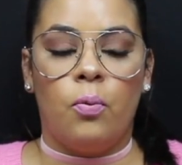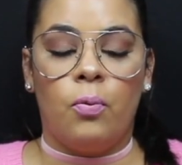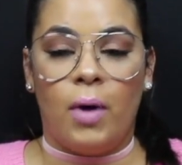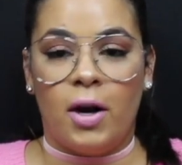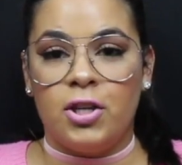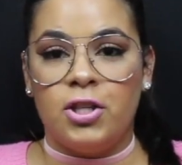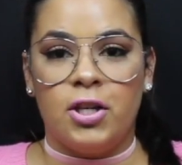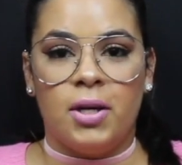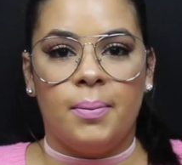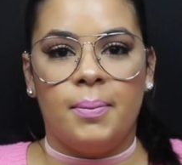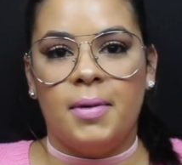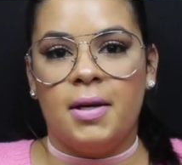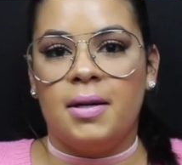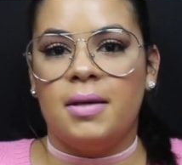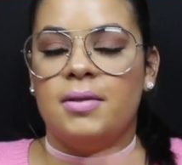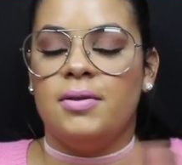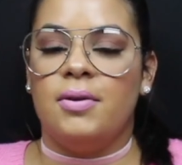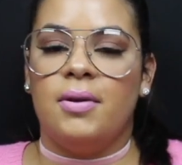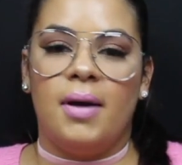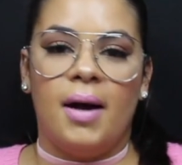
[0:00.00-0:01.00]
rushing
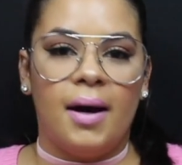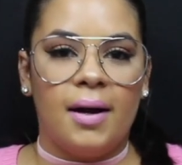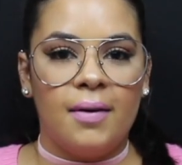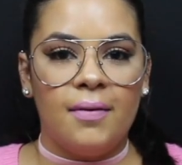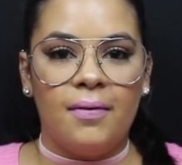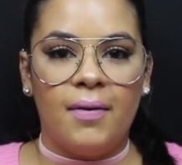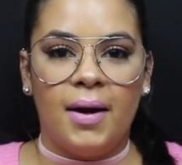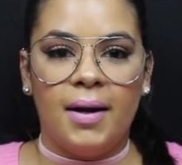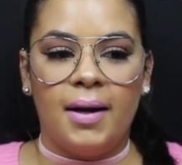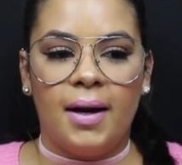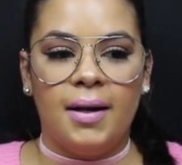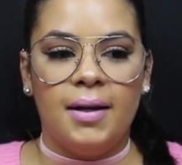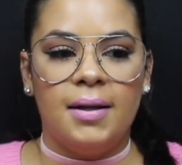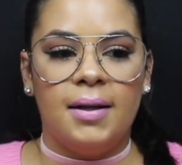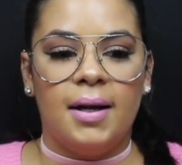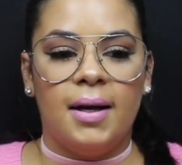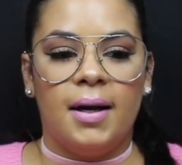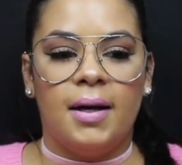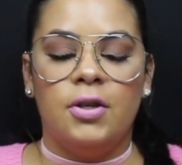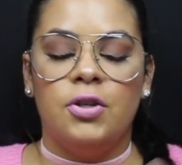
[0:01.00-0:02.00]
because you're not going to find
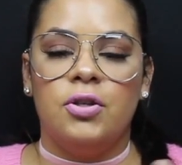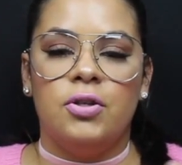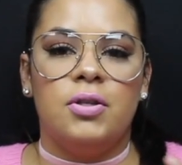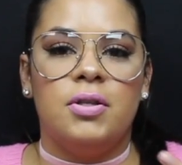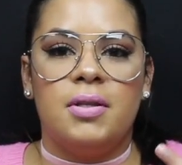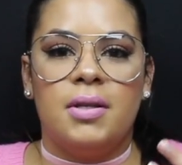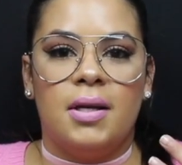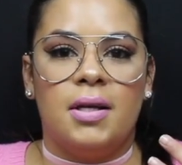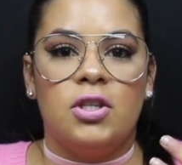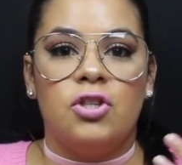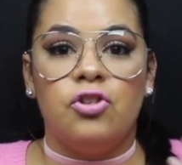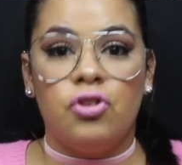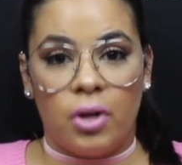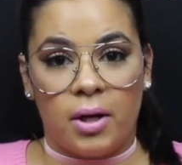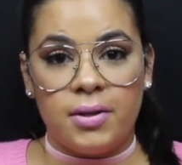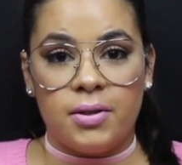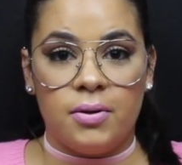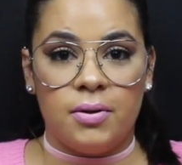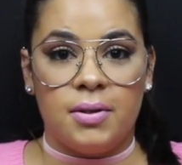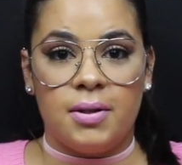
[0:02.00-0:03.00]
anything and you're just going to
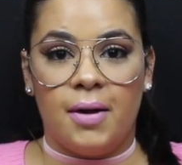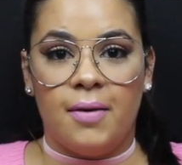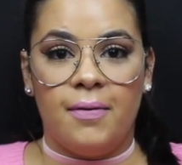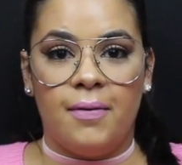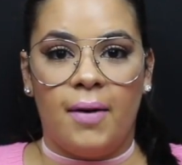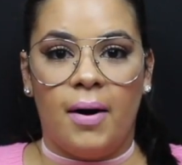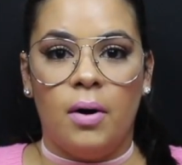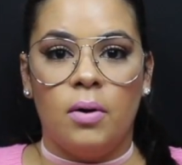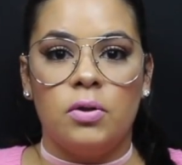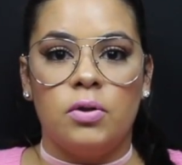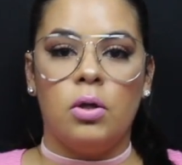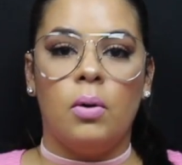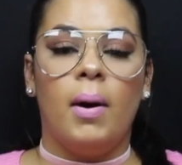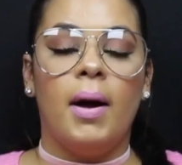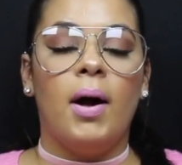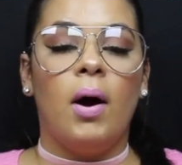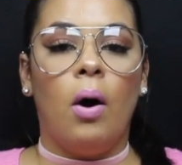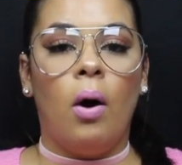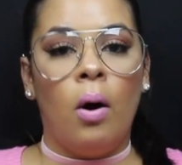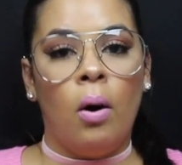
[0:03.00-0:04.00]
stress yourself out. So
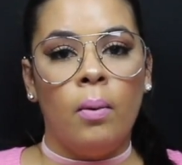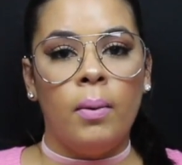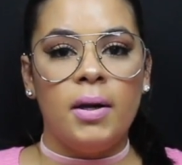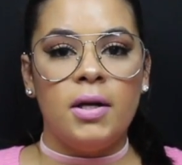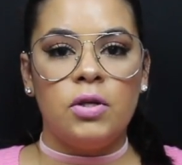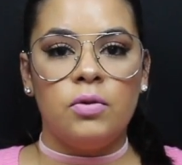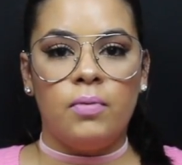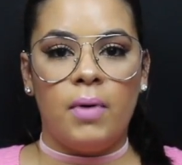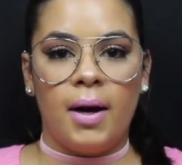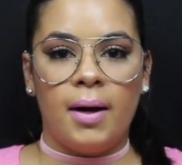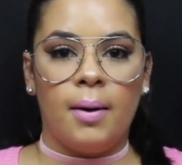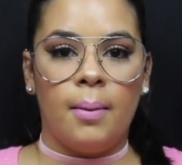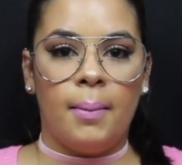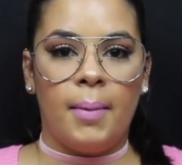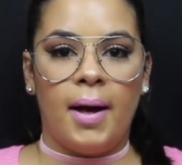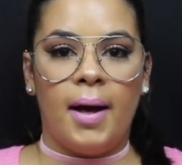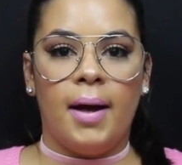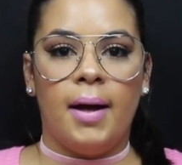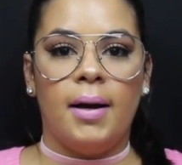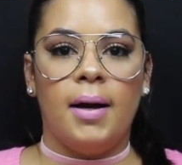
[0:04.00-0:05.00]
I always
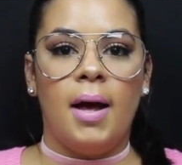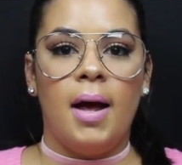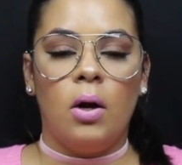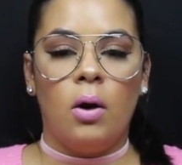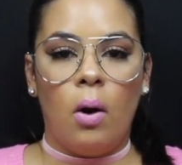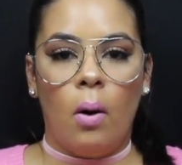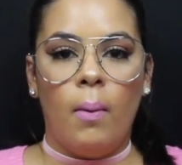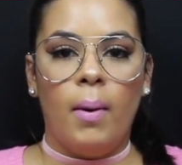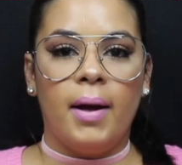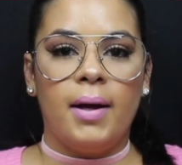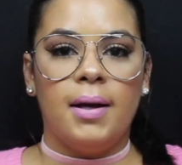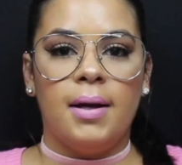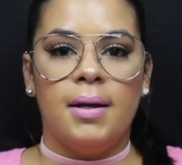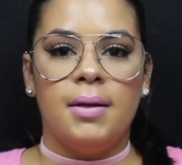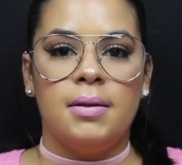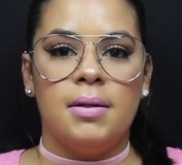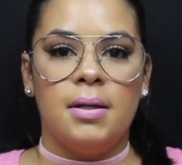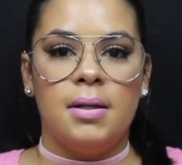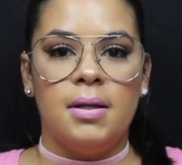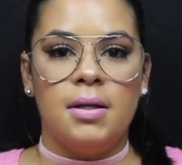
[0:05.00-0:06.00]
recommend going
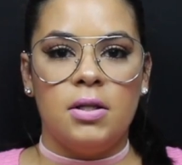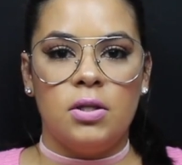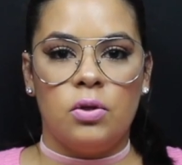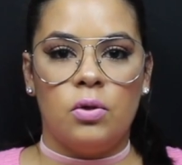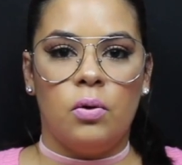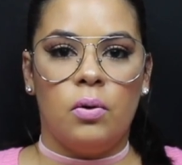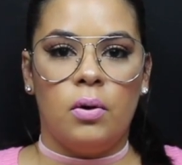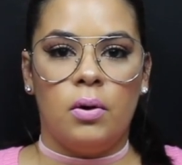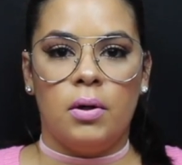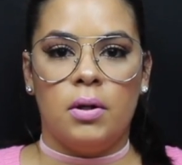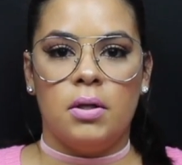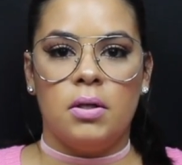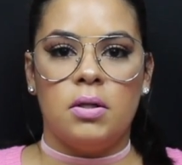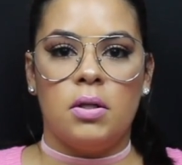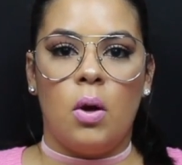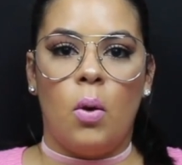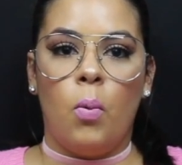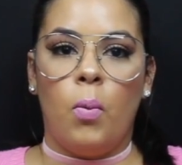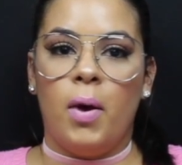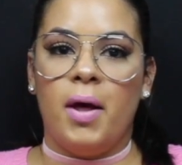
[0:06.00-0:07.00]
into these
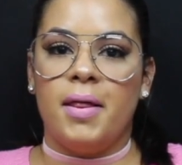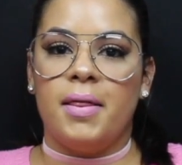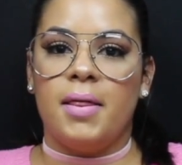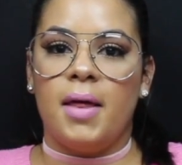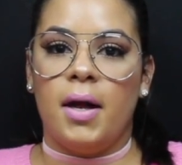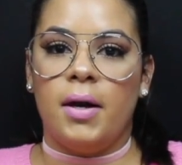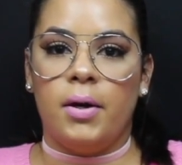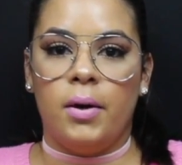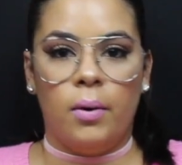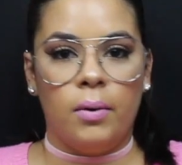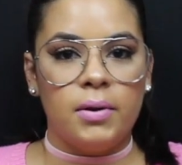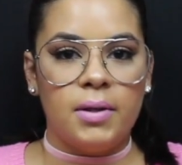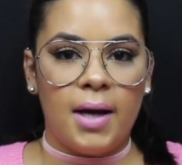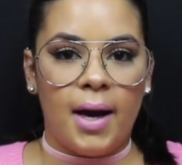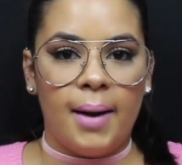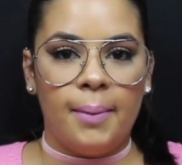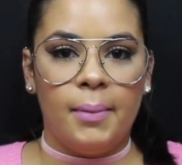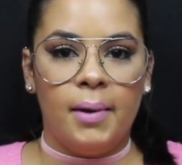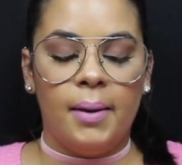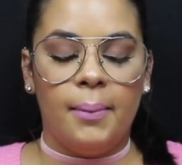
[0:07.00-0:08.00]
stores with no
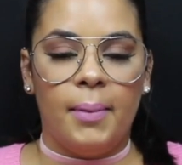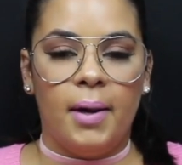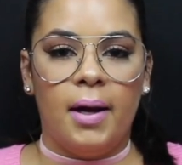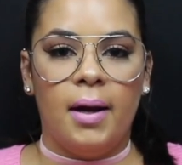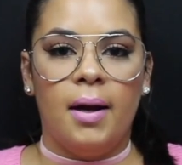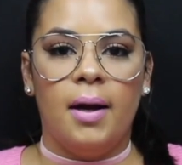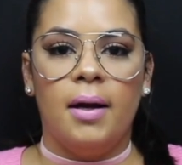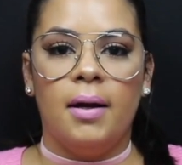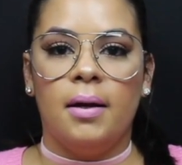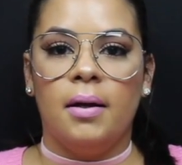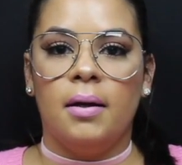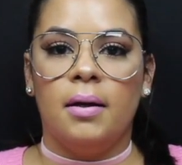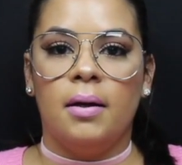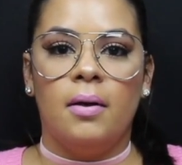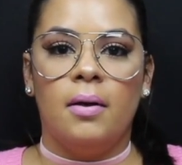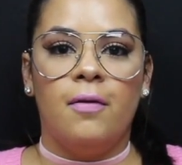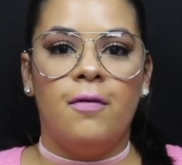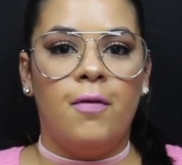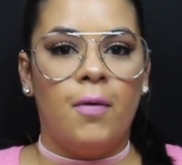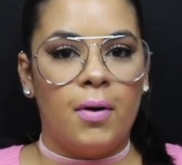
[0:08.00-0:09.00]
time limit,
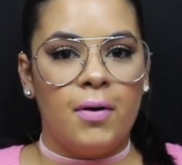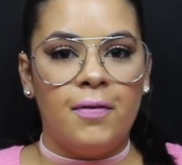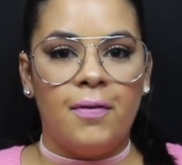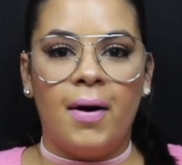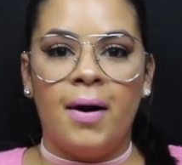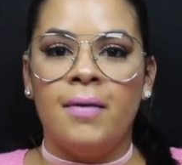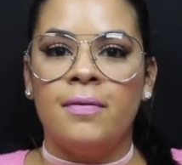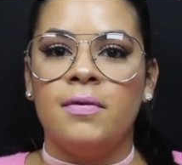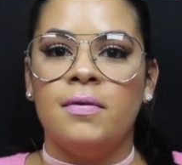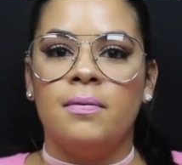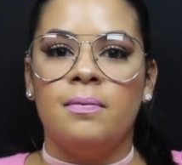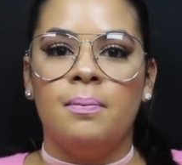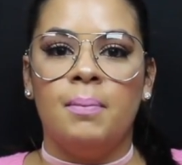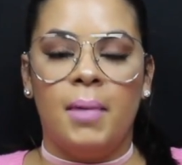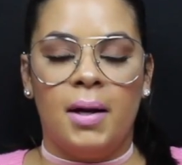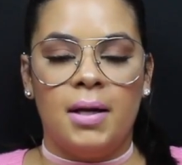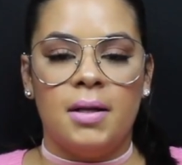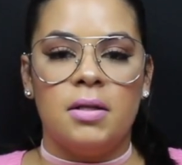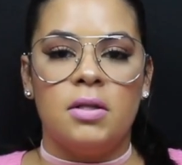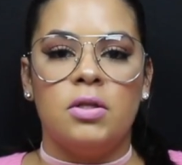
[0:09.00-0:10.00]
45
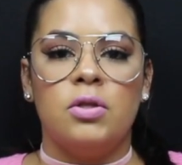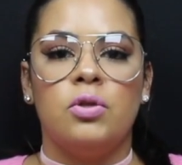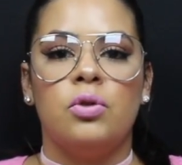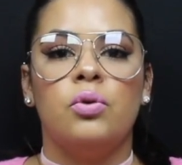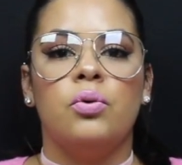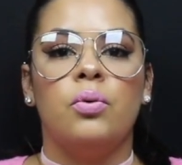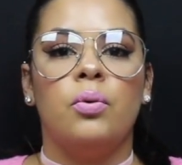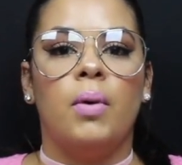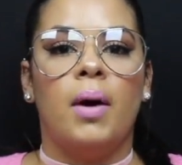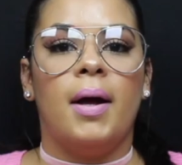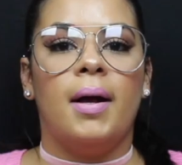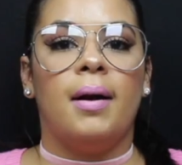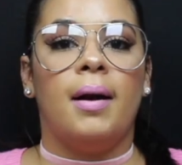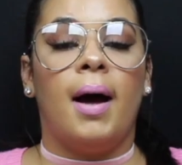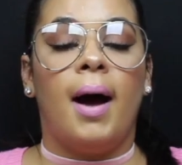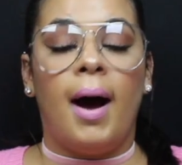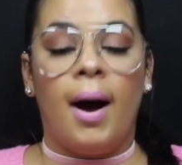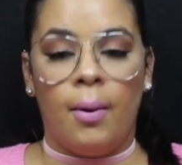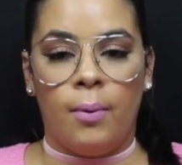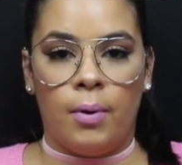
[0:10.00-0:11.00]
minutes to an
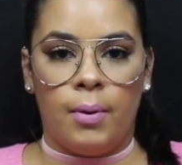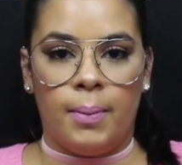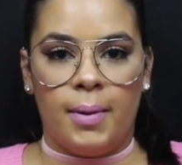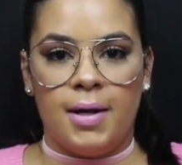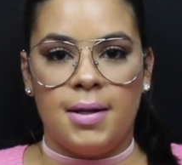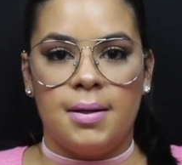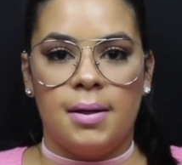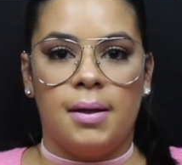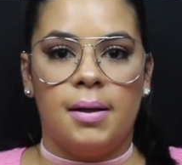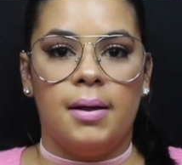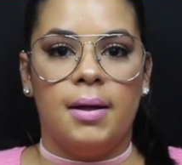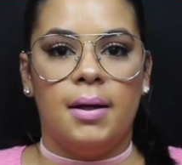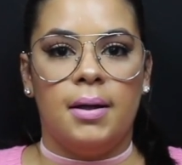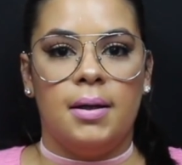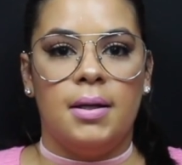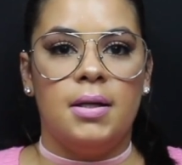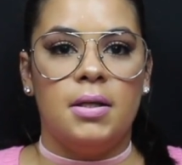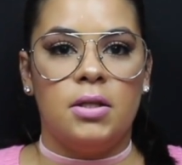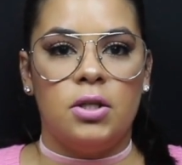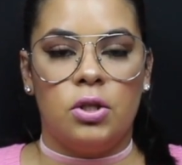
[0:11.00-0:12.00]
hour basically in
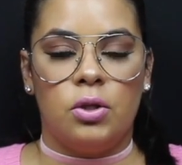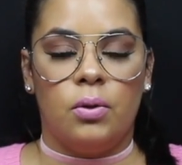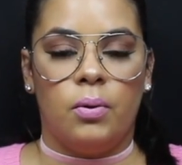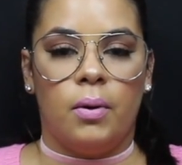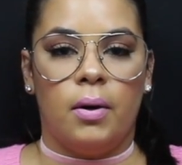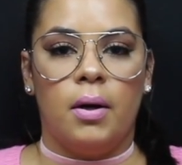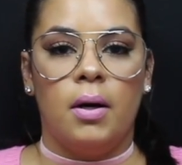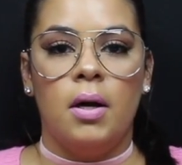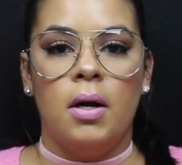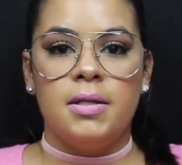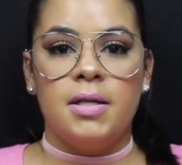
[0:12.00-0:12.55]
each store.